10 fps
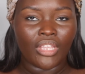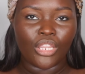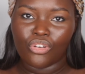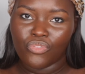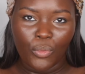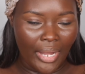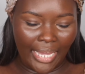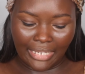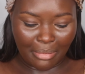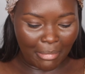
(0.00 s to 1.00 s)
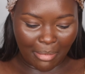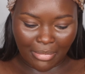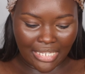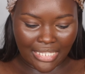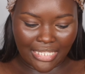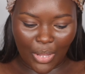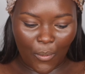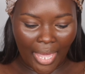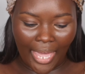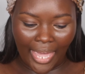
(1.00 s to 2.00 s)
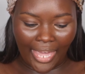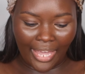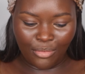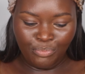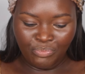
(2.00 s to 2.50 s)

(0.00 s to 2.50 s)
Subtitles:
the 480 mommies, okay?